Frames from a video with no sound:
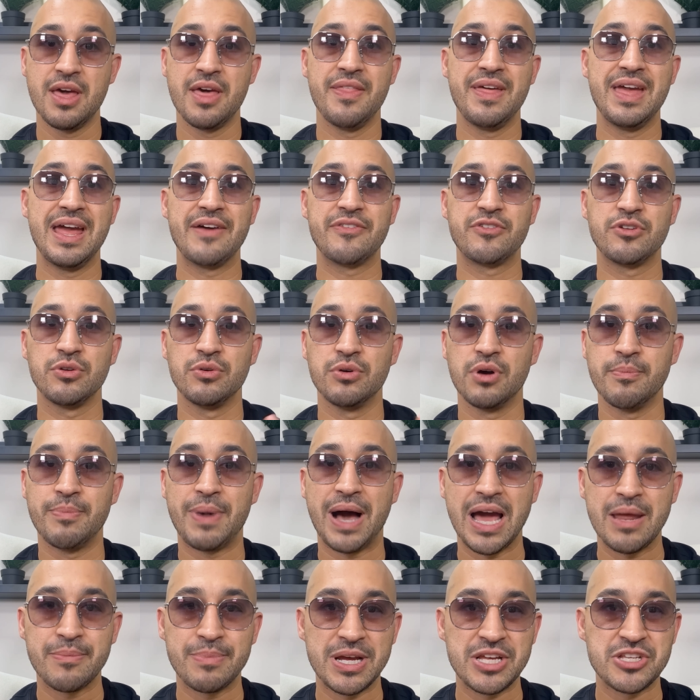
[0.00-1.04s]
They have to
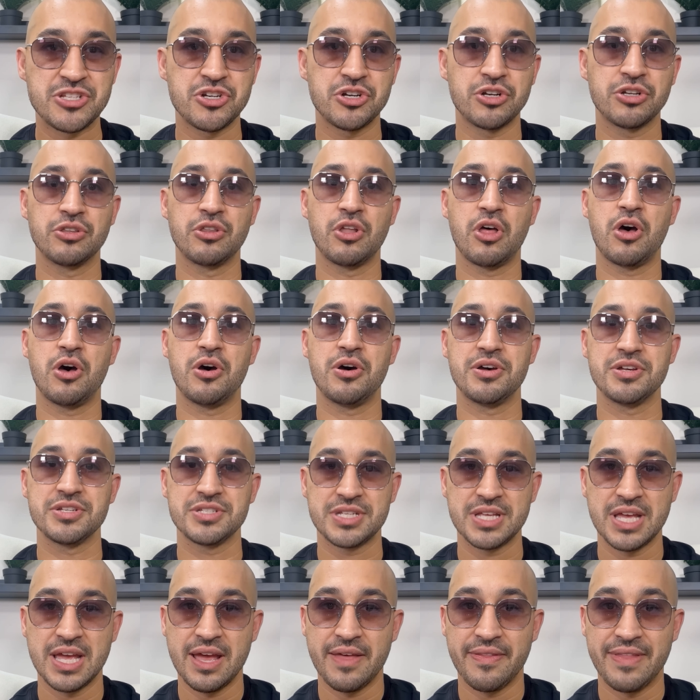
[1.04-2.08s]
abide by certain
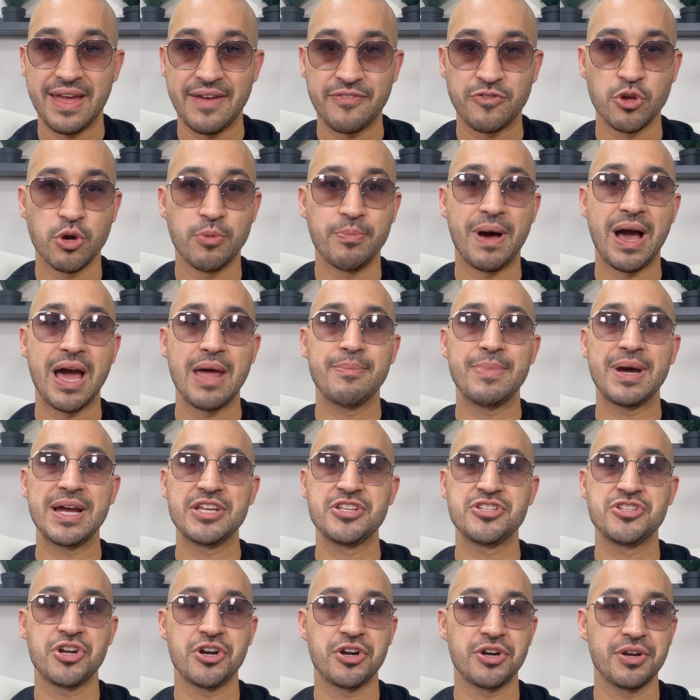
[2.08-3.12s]
laws, they have to abide by
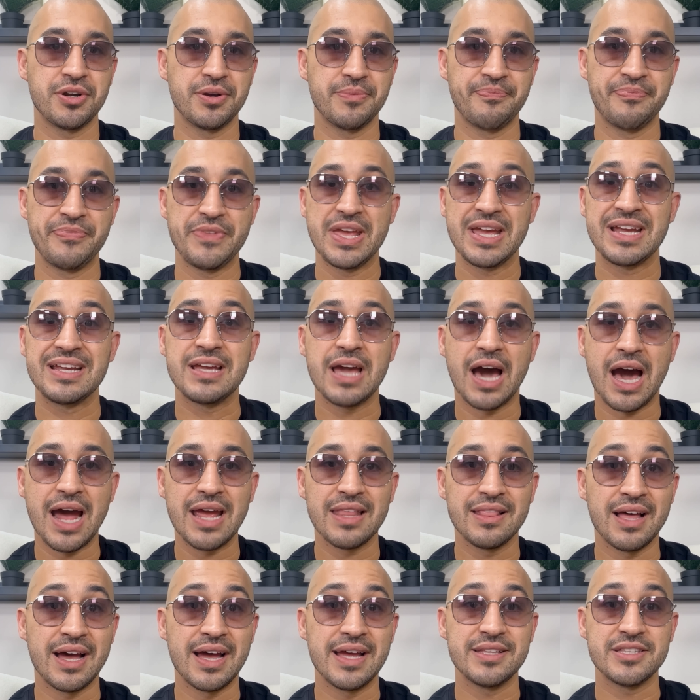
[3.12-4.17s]
certain
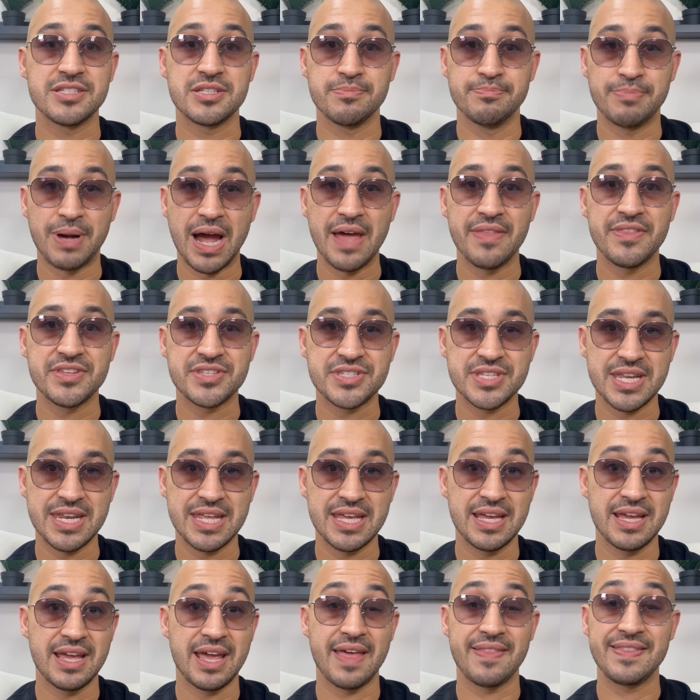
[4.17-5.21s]
guidelines by the
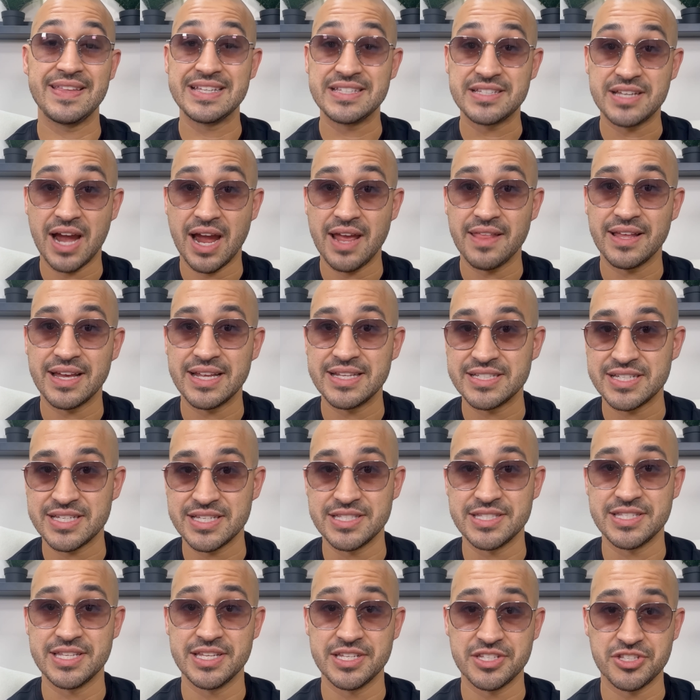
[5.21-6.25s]
city, and these guidelines
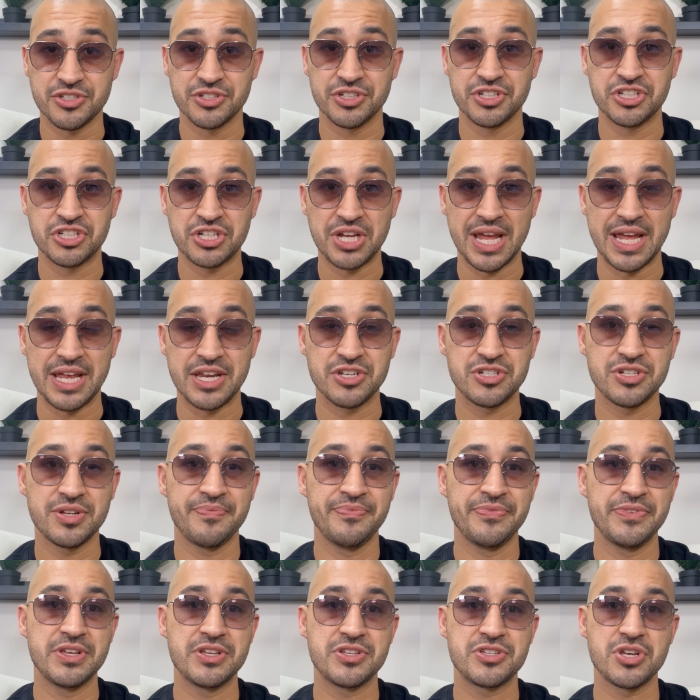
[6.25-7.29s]
consistently change.
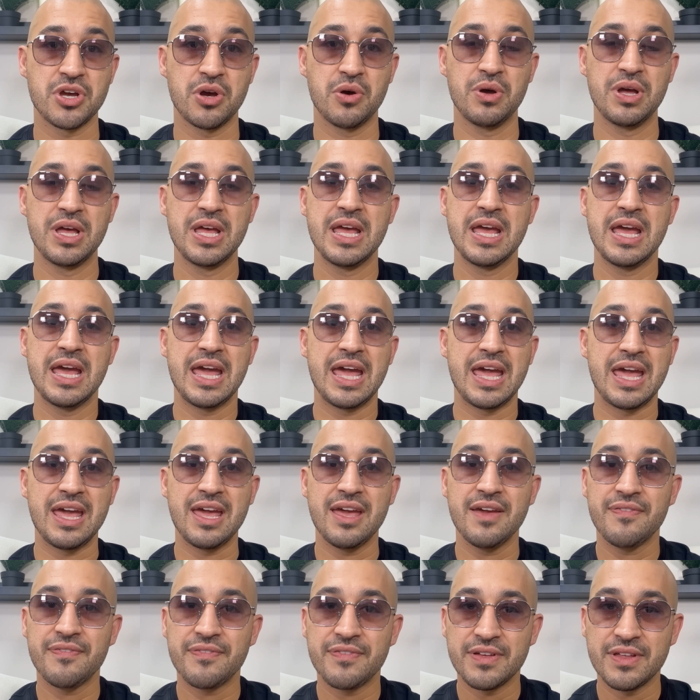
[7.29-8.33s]
So
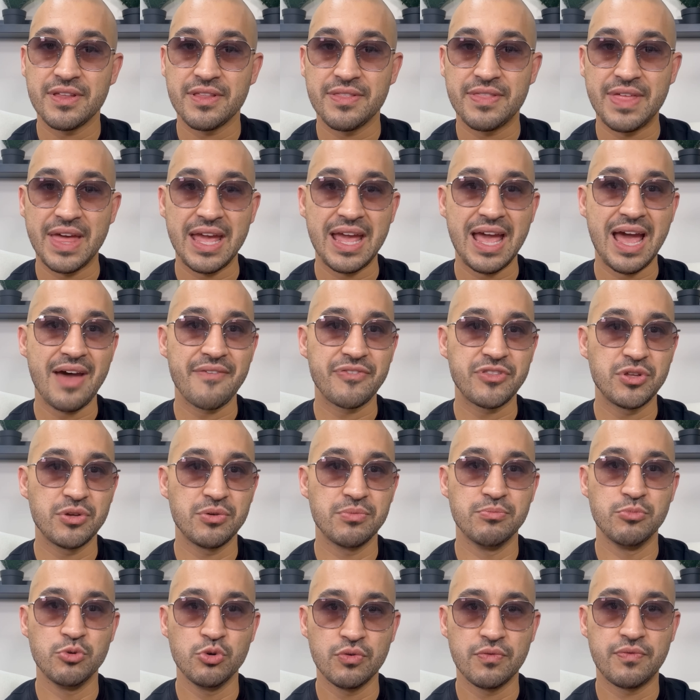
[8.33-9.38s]
if they have to
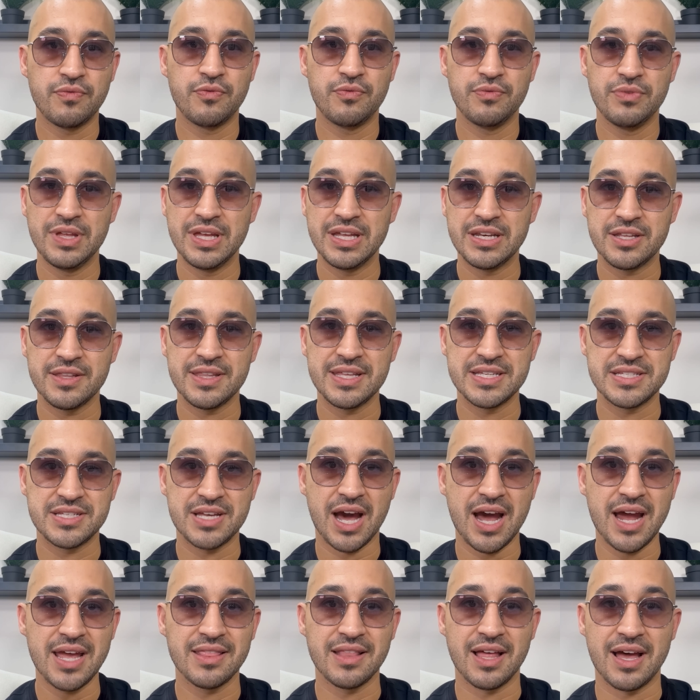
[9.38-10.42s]
move into these
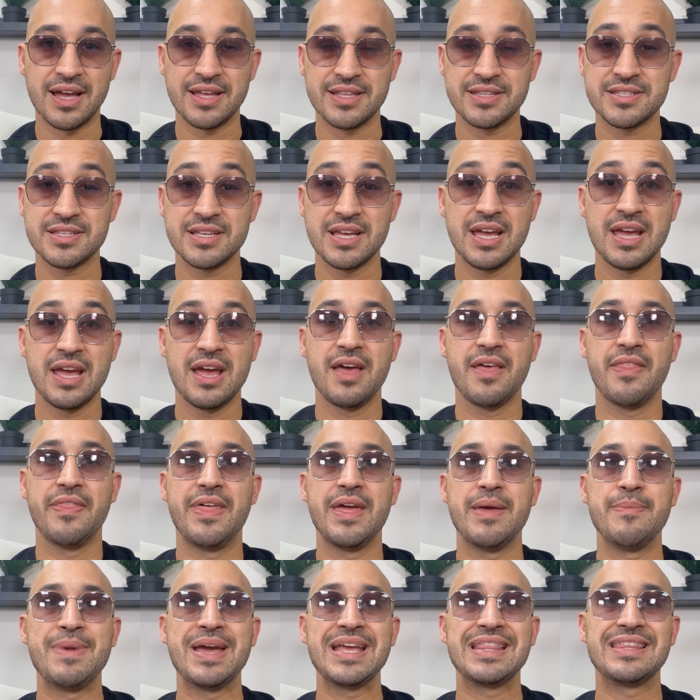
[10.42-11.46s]
guidelines,
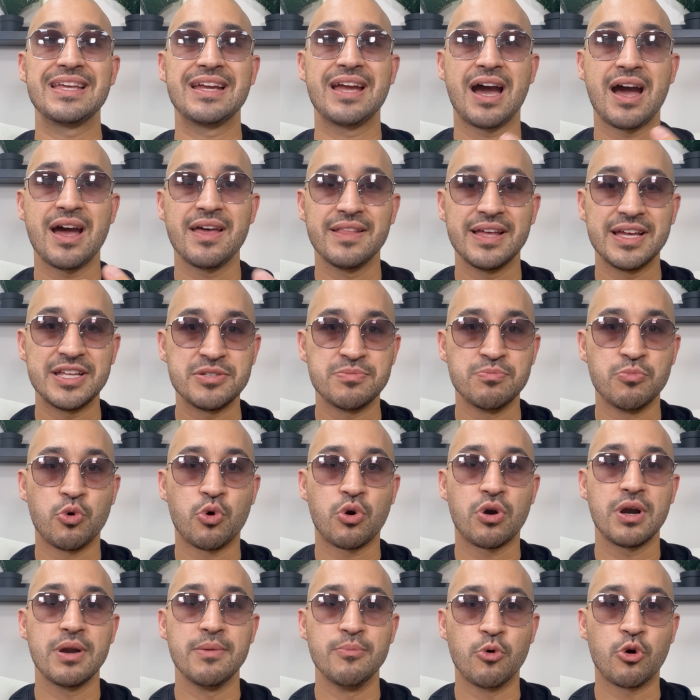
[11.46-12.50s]
they make the guidelines
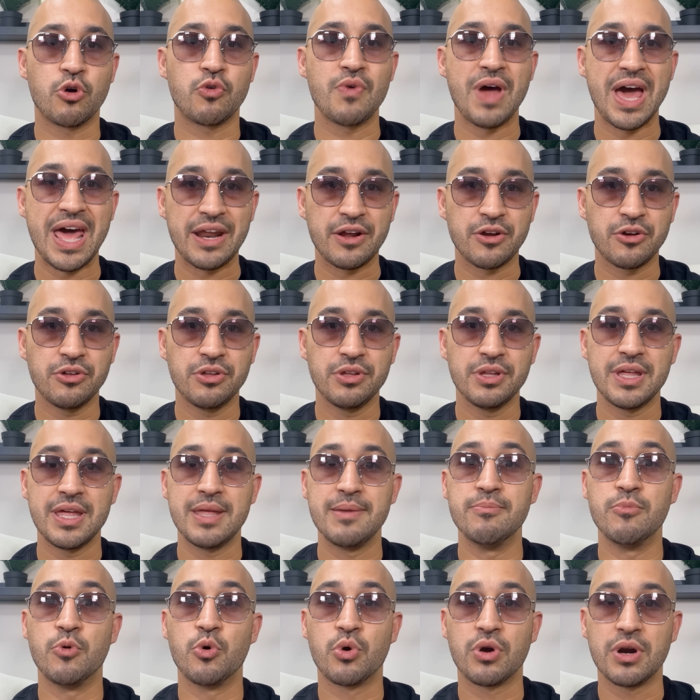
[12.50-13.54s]
more and more radical
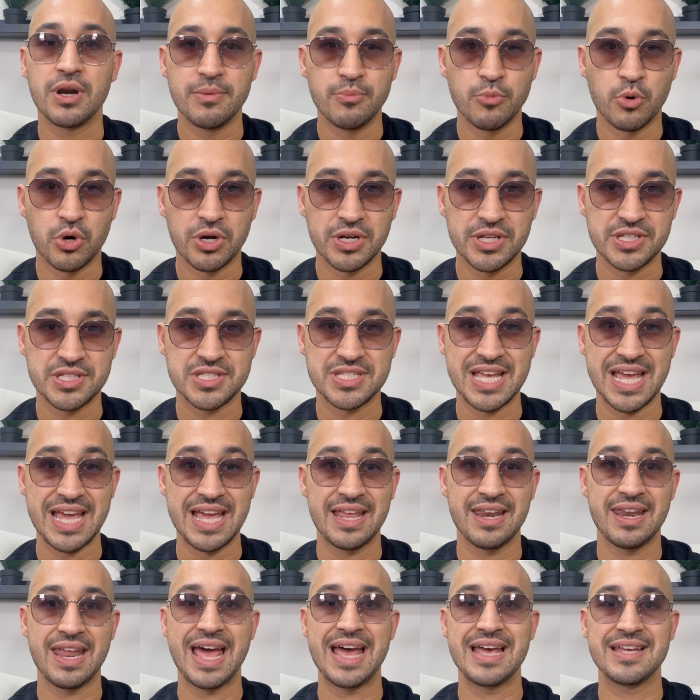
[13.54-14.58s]
and more and more
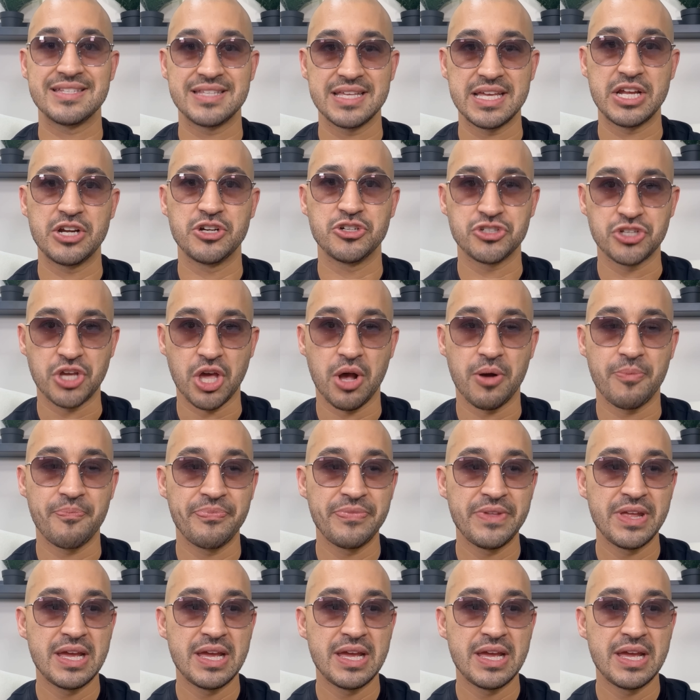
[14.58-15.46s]
insane as the years go.